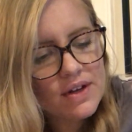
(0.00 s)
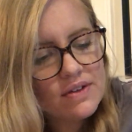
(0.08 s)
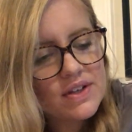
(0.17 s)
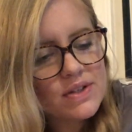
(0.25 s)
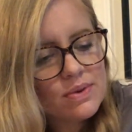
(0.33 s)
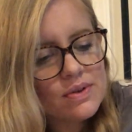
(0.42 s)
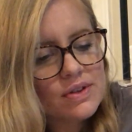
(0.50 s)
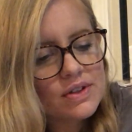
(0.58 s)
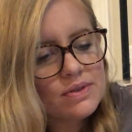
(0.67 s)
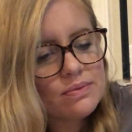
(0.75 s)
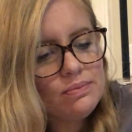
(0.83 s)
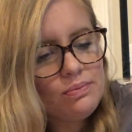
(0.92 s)
This one
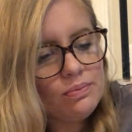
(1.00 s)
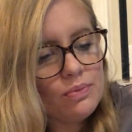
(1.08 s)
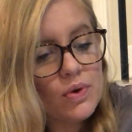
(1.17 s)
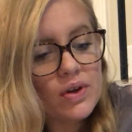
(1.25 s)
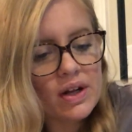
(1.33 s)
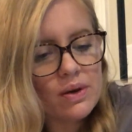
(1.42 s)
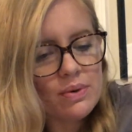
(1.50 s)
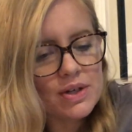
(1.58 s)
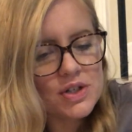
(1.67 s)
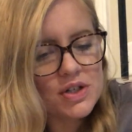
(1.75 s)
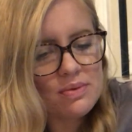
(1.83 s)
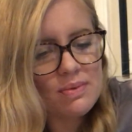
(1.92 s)
looked more like a
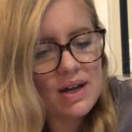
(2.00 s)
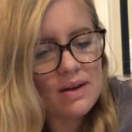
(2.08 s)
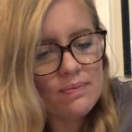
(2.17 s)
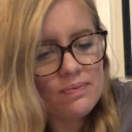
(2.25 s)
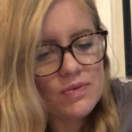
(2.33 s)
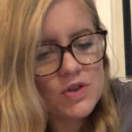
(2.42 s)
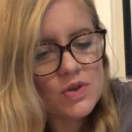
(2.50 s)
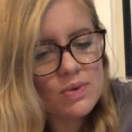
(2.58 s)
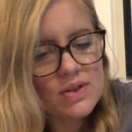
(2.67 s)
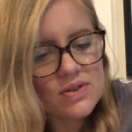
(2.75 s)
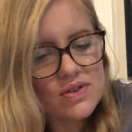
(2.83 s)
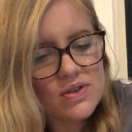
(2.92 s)
witch to me. She
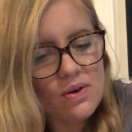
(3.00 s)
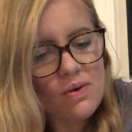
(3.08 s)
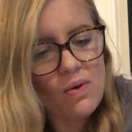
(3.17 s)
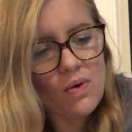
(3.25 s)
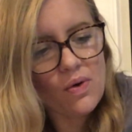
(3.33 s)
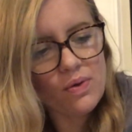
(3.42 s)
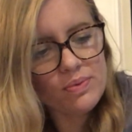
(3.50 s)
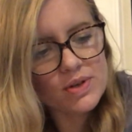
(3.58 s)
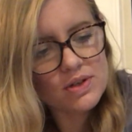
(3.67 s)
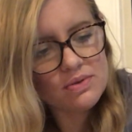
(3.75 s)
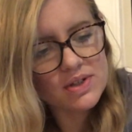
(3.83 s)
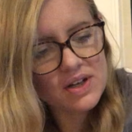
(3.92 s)
wasn't so old, but
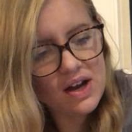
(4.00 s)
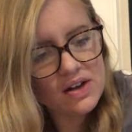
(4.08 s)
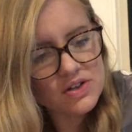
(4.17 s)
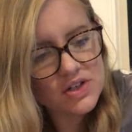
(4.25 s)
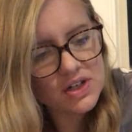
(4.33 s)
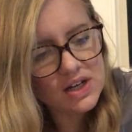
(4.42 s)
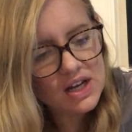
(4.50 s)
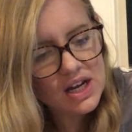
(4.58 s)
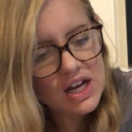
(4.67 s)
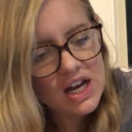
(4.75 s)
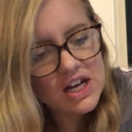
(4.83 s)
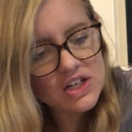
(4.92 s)
she was hunched,
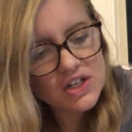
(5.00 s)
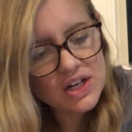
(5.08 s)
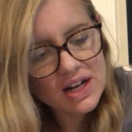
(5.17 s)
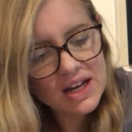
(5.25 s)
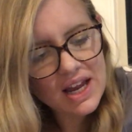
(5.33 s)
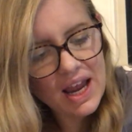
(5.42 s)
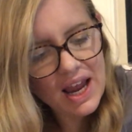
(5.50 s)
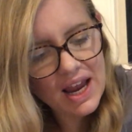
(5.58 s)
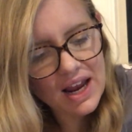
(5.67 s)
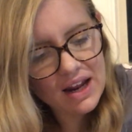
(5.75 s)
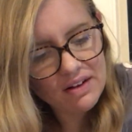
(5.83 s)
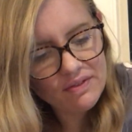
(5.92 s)
and she had a
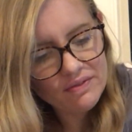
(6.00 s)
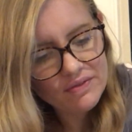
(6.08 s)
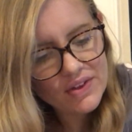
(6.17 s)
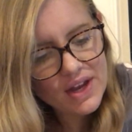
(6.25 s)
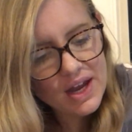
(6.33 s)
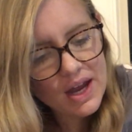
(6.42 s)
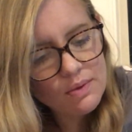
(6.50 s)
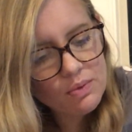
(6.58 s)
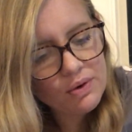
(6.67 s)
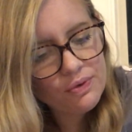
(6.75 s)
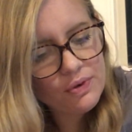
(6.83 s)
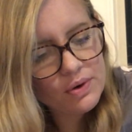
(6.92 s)
cane, and
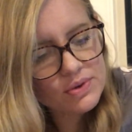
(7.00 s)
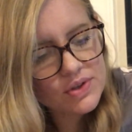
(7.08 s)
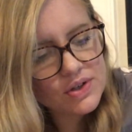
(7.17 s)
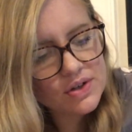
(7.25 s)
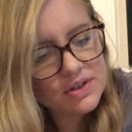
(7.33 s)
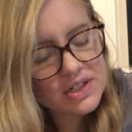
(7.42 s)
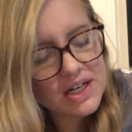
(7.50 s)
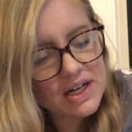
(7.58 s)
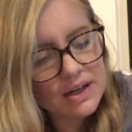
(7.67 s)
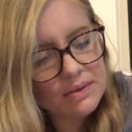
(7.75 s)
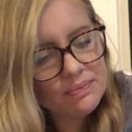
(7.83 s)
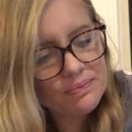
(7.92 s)
one foot was turned
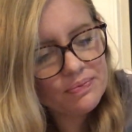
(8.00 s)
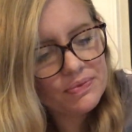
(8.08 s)
in.